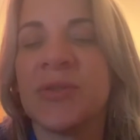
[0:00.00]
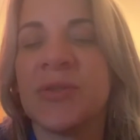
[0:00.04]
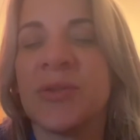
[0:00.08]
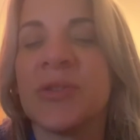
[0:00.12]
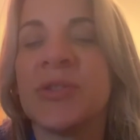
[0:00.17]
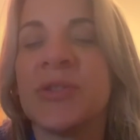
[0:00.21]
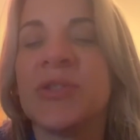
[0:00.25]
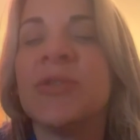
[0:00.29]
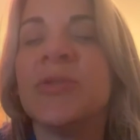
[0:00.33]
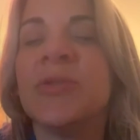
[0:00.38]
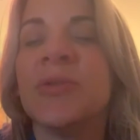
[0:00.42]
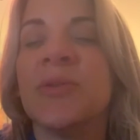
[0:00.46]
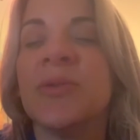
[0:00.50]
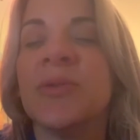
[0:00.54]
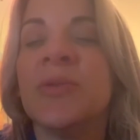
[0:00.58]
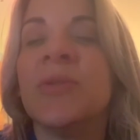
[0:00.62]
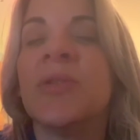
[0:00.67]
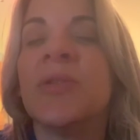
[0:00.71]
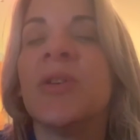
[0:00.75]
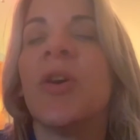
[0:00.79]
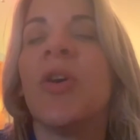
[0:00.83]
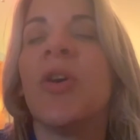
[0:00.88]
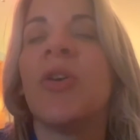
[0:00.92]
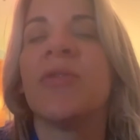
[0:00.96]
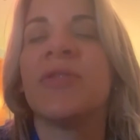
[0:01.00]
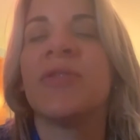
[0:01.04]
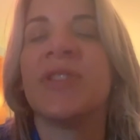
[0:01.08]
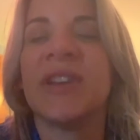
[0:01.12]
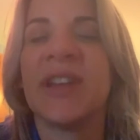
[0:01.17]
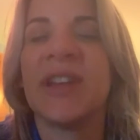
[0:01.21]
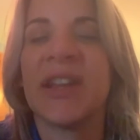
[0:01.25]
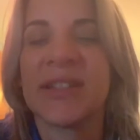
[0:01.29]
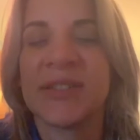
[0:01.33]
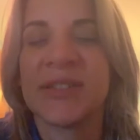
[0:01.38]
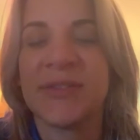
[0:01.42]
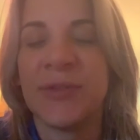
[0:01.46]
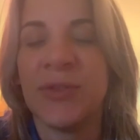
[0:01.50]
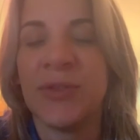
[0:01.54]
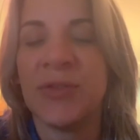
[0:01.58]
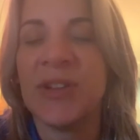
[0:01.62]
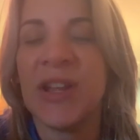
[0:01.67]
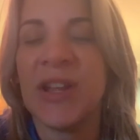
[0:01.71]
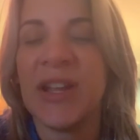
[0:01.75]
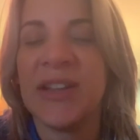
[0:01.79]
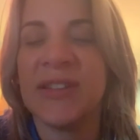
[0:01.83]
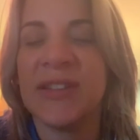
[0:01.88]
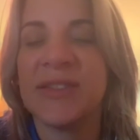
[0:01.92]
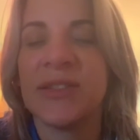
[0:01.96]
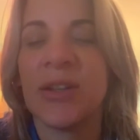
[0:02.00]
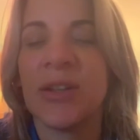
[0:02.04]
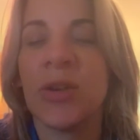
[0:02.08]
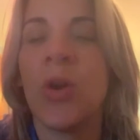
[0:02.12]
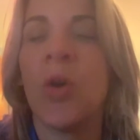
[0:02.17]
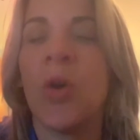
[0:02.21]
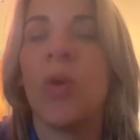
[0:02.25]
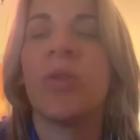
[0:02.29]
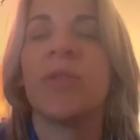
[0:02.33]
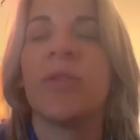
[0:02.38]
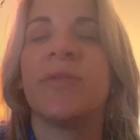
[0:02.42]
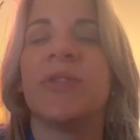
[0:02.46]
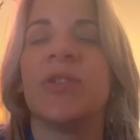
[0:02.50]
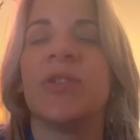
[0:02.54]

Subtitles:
or do over the next few days, a goal of